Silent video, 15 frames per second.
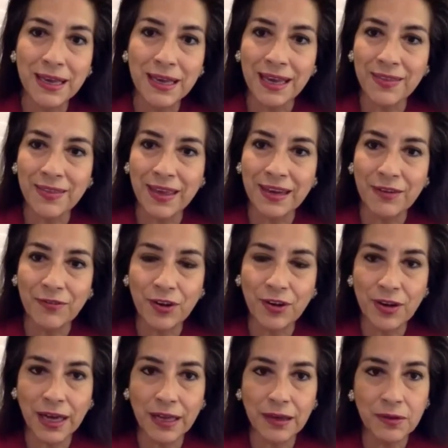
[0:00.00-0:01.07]
And then if you're
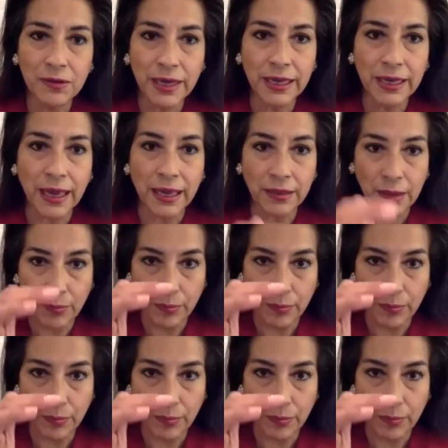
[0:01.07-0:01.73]
not looking at the